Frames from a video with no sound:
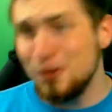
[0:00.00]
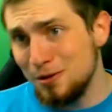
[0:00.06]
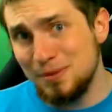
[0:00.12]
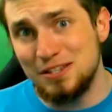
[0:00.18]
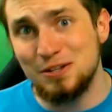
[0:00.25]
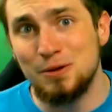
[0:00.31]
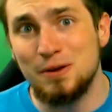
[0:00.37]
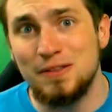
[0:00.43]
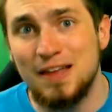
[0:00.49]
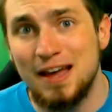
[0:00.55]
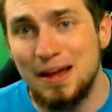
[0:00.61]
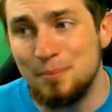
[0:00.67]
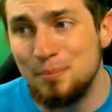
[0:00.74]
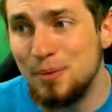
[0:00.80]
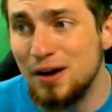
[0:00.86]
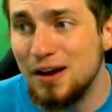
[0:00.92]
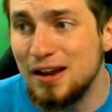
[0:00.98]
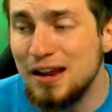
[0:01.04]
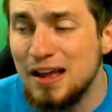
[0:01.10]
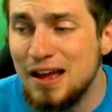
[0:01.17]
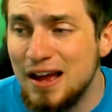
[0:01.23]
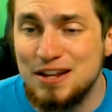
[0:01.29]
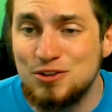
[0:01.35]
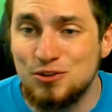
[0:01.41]
I'm gonna be doing that, but
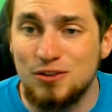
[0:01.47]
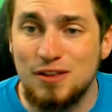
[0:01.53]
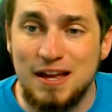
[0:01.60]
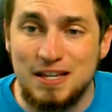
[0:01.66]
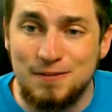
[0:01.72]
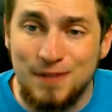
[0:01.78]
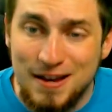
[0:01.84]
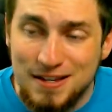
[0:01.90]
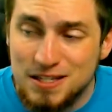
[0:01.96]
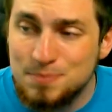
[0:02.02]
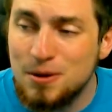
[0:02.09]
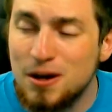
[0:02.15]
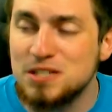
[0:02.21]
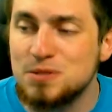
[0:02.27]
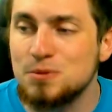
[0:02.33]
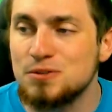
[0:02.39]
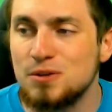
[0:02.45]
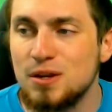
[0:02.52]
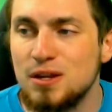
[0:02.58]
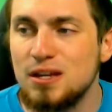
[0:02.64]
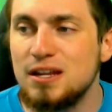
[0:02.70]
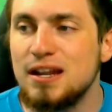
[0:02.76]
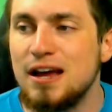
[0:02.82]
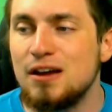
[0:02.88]
I need to do that as fast as possible so I
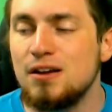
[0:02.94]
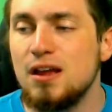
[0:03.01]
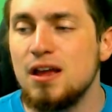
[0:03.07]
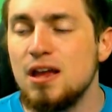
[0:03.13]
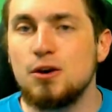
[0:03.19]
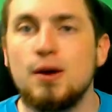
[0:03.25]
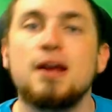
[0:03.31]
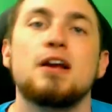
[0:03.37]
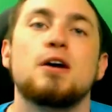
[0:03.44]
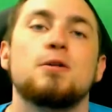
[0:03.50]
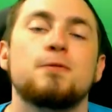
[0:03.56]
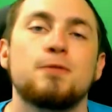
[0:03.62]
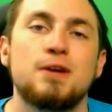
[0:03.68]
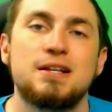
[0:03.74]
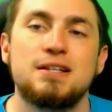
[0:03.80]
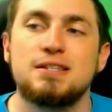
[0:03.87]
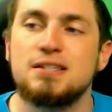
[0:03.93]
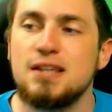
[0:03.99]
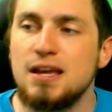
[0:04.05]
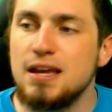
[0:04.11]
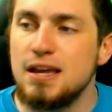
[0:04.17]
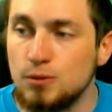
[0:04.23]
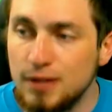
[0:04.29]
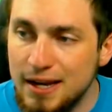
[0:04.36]
can get out and go hang out with friends
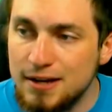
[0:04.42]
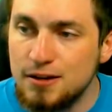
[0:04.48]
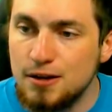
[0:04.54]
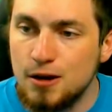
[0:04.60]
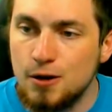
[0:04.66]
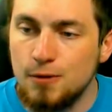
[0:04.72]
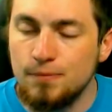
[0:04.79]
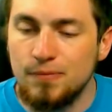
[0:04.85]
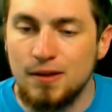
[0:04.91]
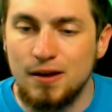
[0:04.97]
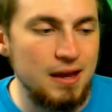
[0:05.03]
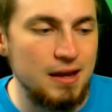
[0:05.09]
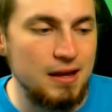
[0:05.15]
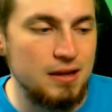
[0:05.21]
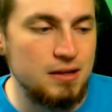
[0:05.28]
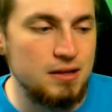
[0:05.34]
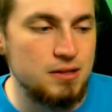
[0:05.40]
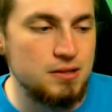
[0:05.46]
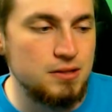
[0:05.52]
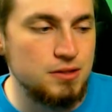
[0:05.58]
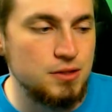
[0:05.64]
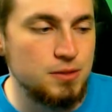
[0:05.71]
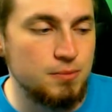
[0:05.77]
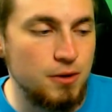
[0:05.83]
in Orlando. And
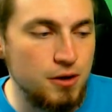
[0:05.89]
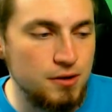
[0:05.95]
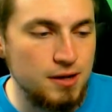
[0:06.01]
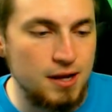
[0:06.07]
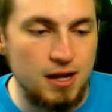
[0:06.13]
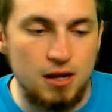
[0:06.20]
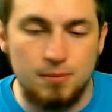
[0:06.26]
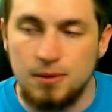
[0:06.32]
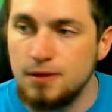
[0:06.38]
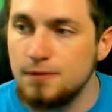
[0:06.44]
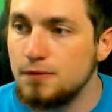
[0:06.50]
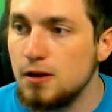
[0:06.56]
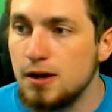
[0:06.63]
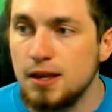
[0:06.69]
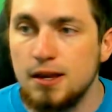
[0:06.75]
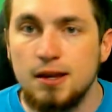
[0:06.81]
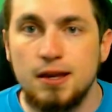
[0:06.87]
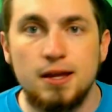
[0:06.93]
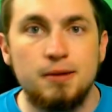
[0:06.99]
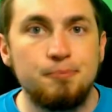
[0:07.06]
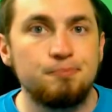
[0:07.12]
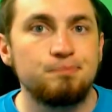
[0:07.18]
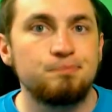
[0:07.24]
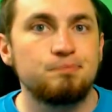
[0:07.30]
tomorrow night I'll be vlogging
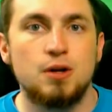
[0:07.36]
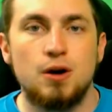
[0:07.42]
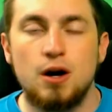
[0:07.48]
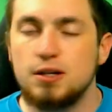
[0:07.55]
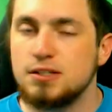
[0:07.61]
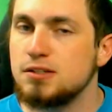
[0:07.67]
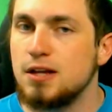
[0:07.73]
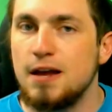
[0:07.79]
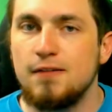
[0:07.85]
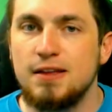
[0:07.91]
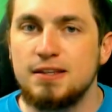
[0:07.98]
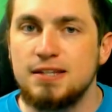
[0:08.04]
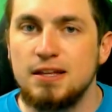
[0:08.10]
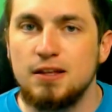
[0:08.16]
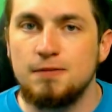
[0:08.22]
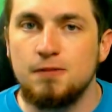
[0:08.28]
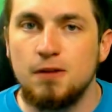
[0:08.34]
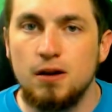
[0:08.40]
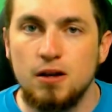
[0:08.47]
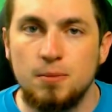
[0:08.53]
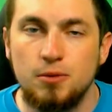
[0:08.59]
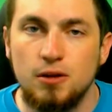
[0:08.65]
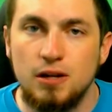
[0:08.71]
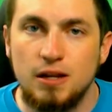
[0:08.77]
again, so I'll still have that daily vlog
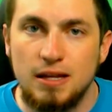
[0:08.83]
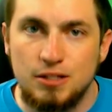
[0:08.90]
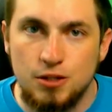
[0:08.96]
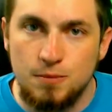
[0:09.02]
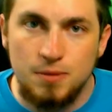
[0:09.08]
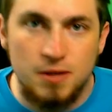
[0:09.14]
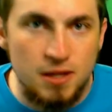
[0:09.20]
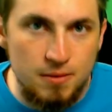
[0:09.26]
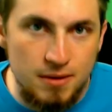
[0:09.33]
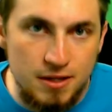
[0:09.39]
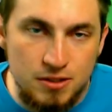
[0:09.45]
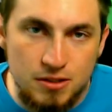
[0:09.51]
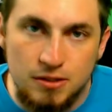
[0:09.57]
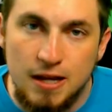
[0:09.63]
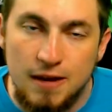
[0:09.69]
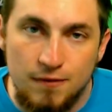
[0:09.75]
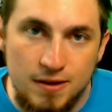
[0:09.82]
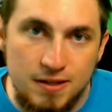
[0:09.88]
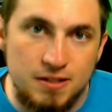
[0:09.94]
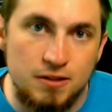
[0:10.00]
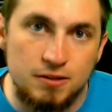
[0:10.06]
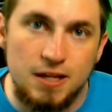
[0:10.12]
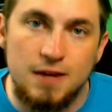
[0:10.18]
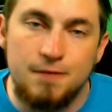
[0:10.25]
uploaded at 2 p.m. Eastern every
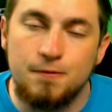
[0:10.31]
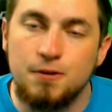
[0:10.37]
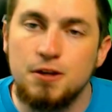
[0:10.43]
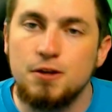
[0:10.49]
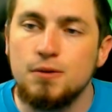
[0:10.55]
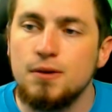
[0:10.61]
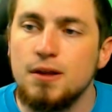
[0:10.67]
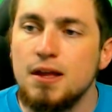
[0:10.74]
single day for you.